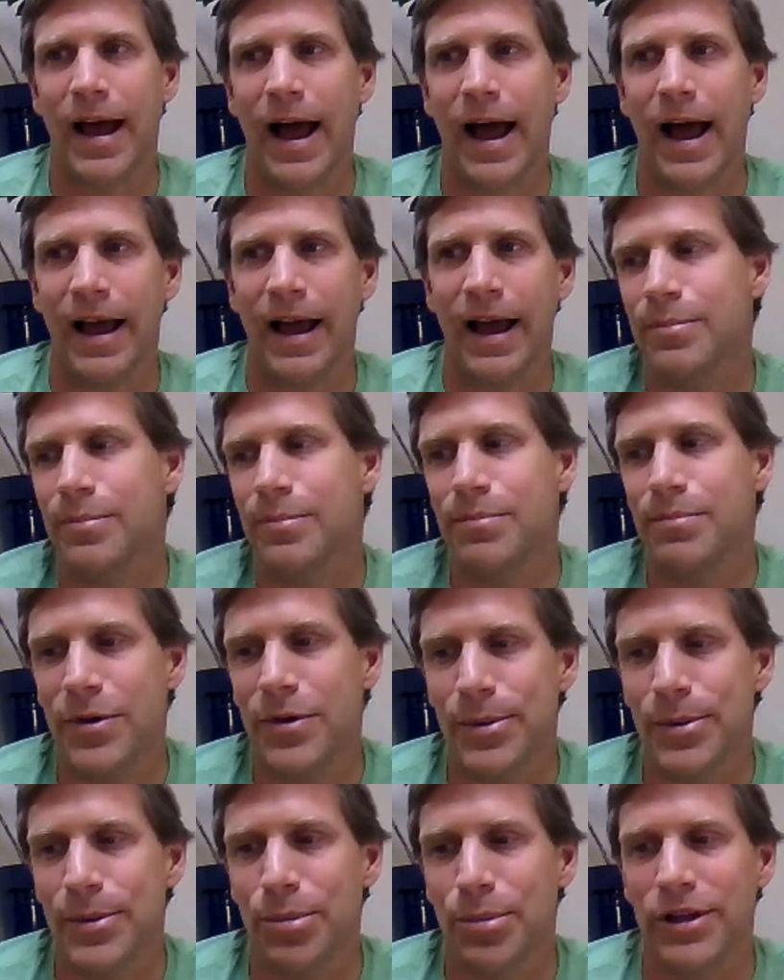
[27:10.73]
I am
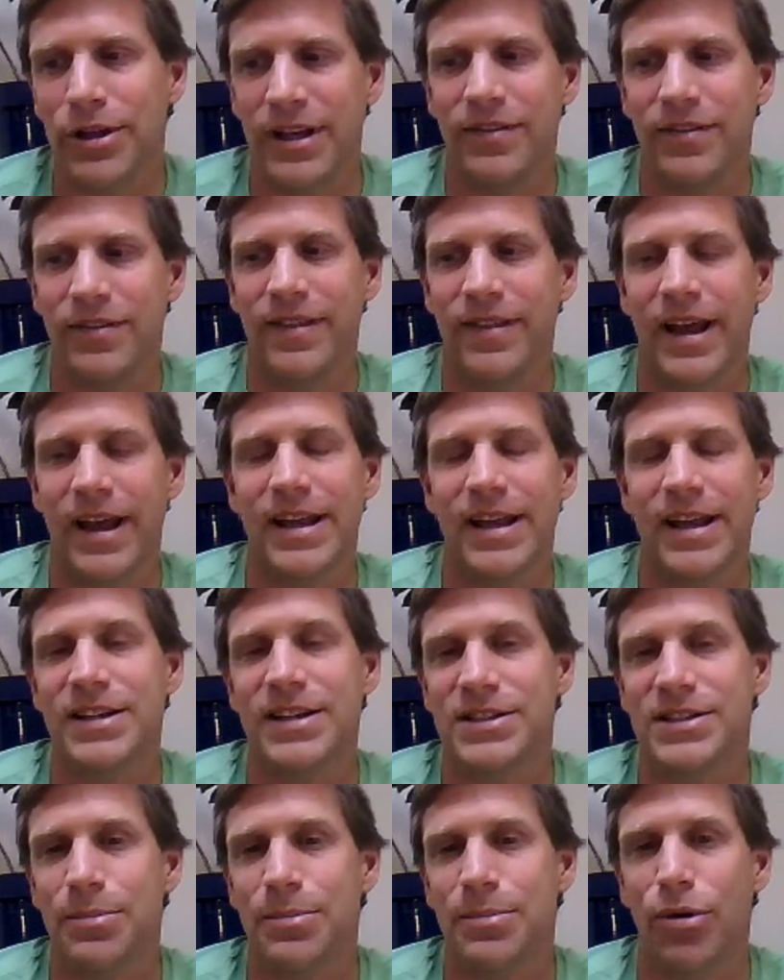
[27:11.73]
believing that it
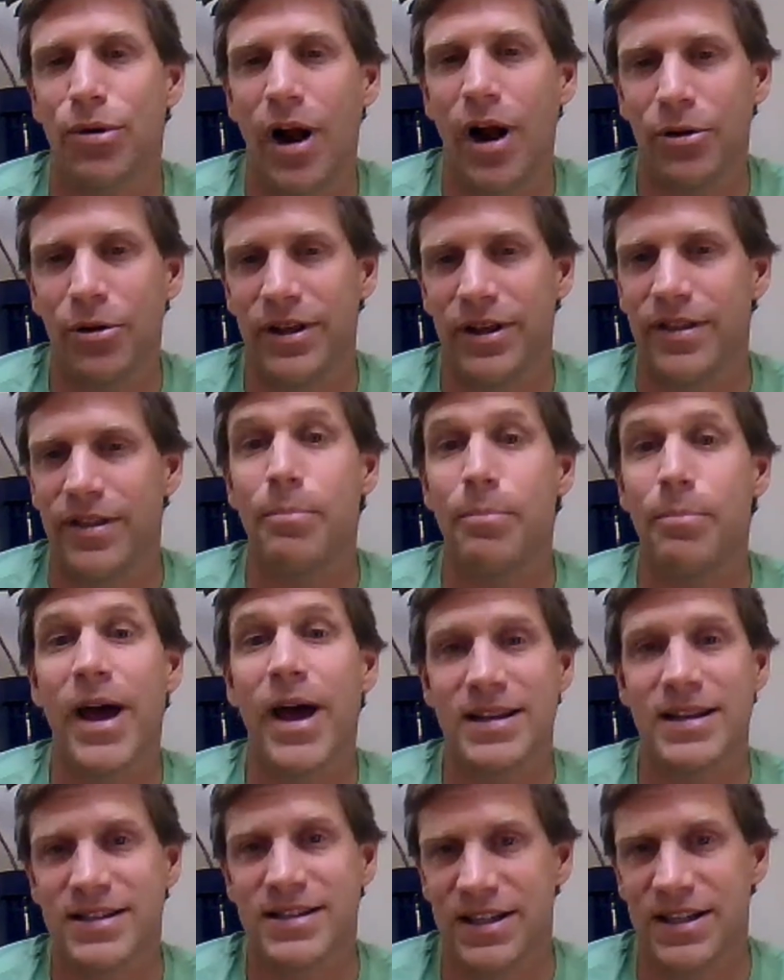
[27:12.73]
is probably the
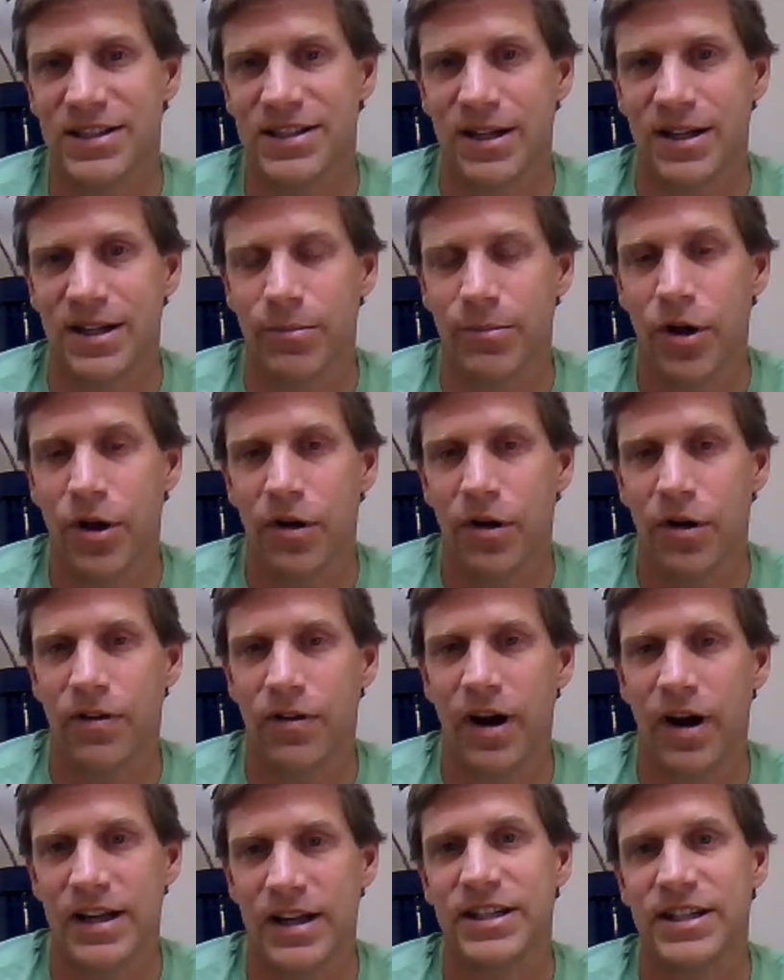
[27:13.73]
best system
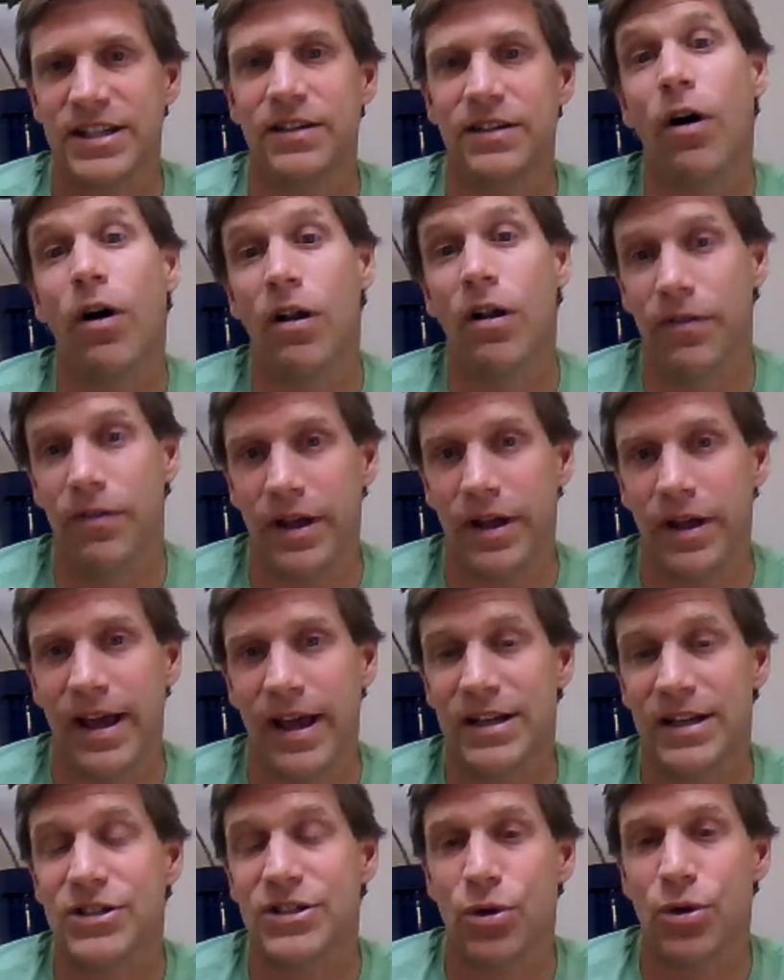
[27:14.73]
for us evolving
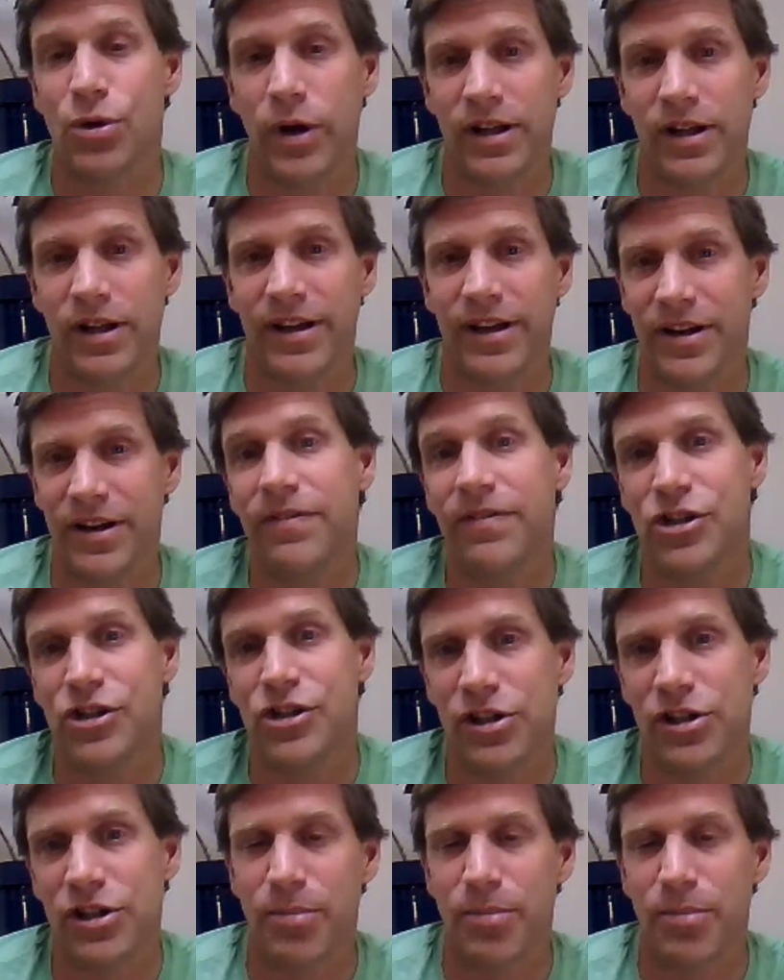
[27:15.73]
as quickly and
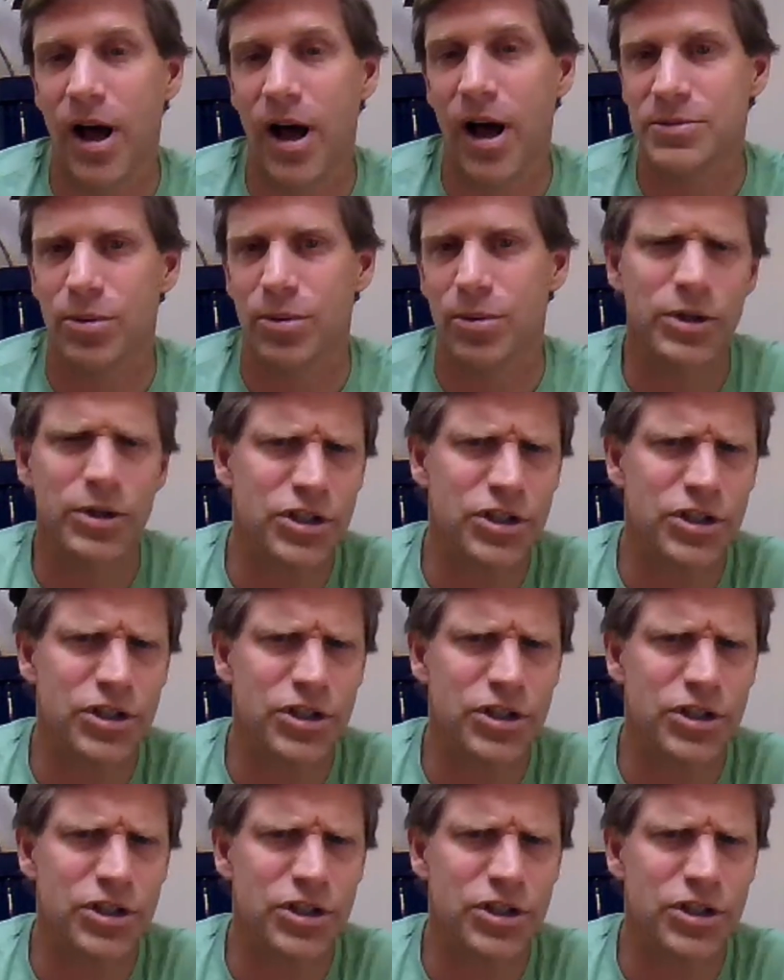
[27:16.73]
efficiently as possible,